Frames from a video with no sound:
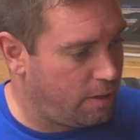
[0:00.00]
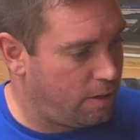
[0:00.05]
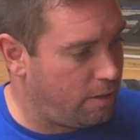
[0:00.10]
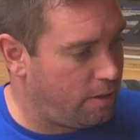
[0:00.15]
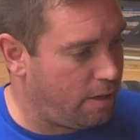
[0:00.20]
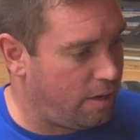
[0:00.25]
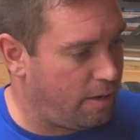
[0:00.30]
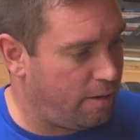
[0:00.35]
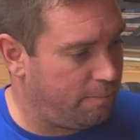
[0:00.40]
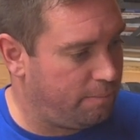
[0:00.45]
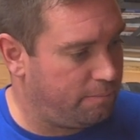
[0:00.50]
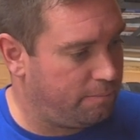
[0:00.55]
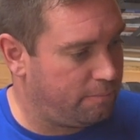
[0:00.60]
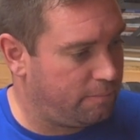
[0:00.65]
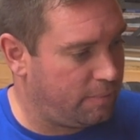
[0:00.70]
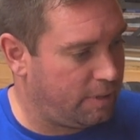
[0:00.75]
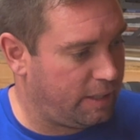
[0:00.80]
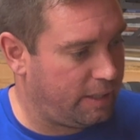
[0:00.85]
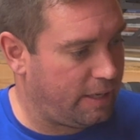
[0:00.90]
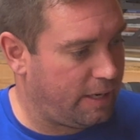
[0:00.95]
Um,
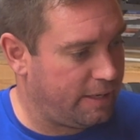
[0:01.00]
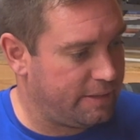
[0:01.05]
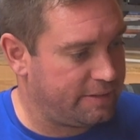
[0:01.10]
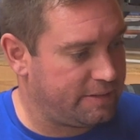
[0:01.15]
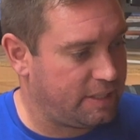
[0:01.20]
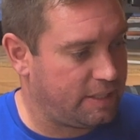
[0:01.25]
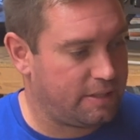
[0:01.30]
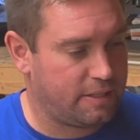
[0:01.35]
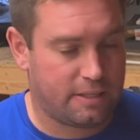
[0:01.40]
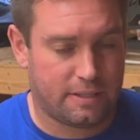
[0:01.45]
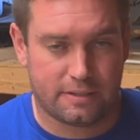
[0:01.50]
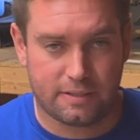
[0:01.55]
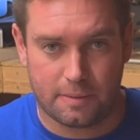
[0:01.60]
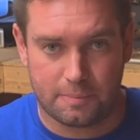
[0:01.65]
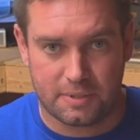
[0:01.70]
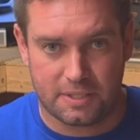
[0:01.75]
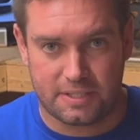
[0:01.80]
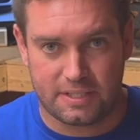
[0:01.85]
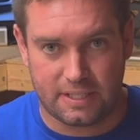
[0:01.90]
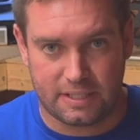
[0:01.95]
and I had seen that it's up
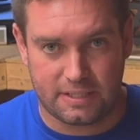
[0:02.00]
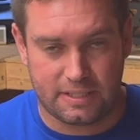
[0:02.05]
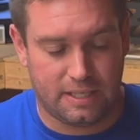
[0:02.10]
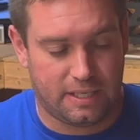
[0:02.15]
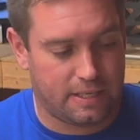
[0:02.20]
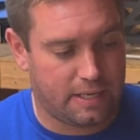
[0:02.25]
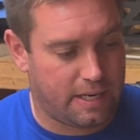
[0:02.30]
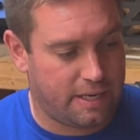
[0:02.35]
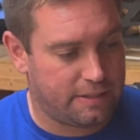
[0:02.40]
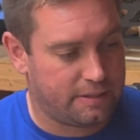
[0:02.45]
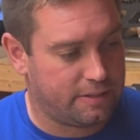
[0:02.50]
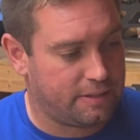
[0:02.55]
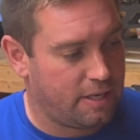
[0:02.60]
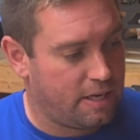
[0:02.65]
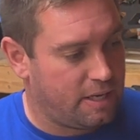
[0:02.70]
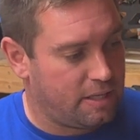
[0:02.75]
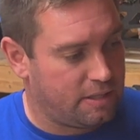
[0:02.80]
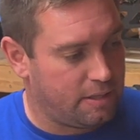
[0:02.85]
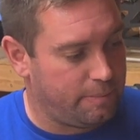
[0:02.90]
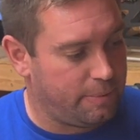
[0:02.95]
to 16S.
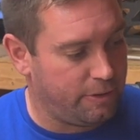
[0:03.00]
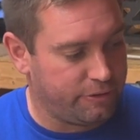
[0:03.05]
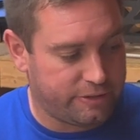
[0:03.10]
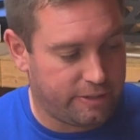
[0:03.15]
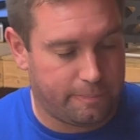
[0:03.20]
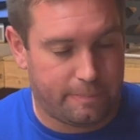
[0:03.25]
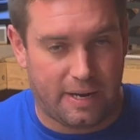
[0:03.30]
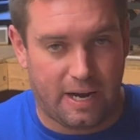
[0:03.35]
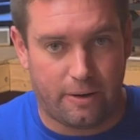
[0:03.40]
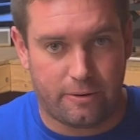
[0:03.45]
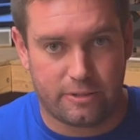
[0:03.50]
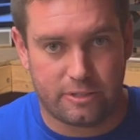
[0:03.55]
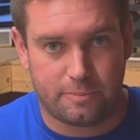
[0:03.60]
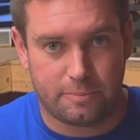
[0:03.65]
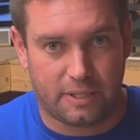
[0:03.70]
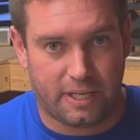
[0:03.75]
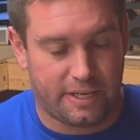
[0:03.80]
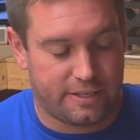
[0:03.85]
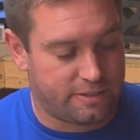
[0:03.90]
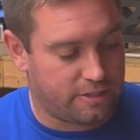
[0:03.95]
The built-in power
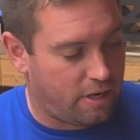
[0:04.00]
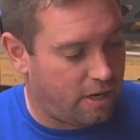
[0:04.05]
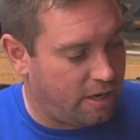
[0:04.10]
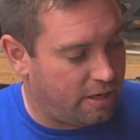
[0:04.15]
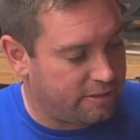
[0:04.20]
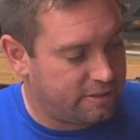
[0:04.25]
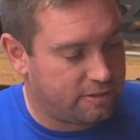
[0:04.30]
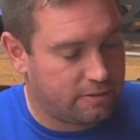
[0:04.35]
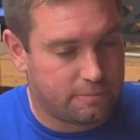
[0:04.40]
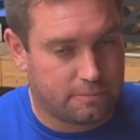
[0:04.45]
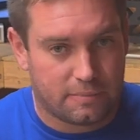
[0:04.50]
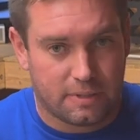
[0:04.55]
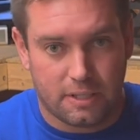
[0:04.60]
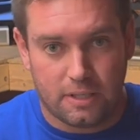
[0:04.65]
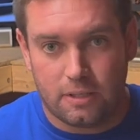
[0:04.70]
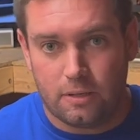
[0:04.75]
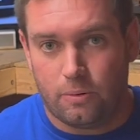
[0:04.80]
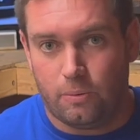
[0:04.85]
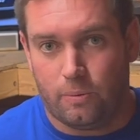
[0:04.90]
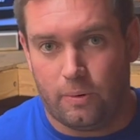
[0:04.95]
supply is awesome,
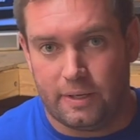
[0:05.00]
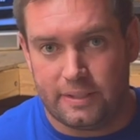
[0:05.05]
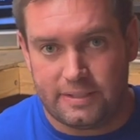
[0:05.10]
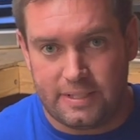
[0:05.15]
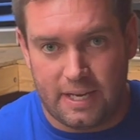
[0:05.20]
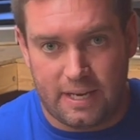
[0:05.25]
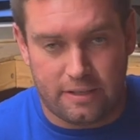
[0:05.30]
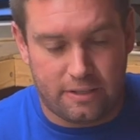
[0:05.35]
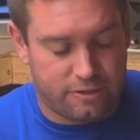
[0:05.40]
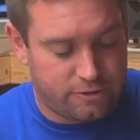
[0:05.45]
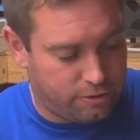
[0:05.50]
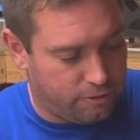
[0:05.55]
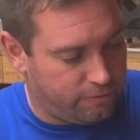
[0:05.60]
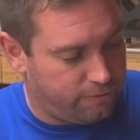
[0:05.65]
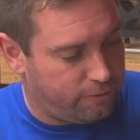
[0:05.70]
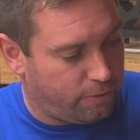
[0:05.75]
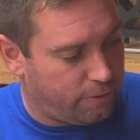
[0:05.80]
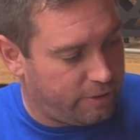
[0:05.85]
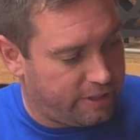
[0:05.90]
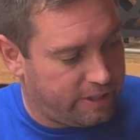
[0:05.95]
110 to
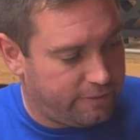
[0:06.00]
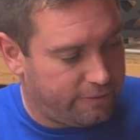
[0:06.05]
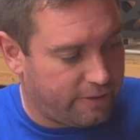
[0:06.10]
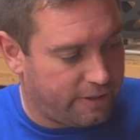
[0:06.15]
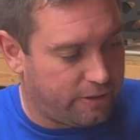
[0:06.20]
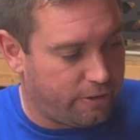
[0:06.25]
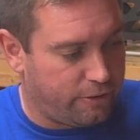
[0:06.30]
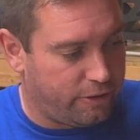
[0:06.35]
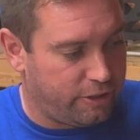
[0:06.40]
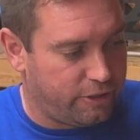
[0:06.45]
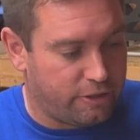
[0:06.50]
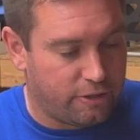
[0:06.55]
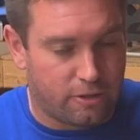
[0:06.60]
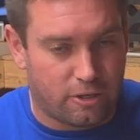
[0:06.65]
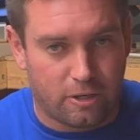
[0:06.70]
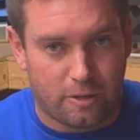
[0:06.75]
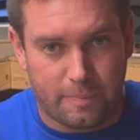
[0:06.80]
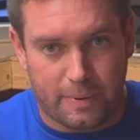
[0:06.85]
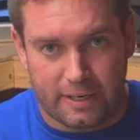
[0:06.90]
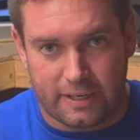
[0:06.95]
240. If I go to
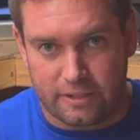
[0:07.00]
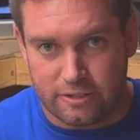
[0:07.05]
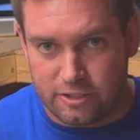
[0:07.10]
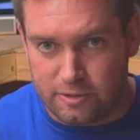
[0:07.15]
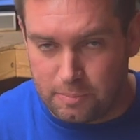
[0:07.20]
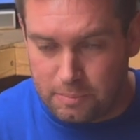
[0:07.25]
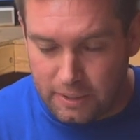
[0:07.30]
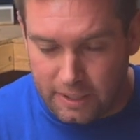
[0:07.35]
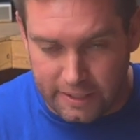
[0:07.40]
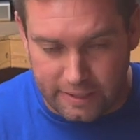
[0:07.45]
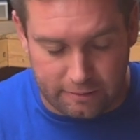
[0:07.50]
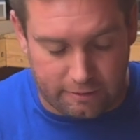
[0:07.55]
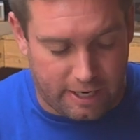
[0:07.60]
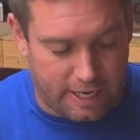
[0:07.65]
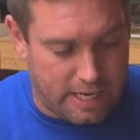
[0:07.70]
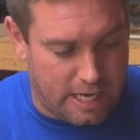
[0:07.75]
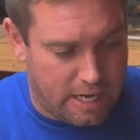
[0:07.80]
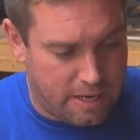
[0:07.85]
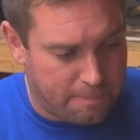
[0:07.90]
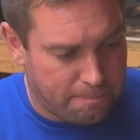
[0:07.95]
Europe, I can just plug it
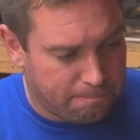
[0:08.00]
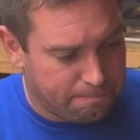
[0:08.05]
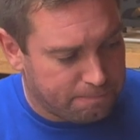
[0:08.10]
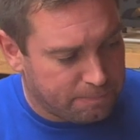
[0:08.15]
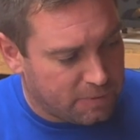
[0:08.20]
right in.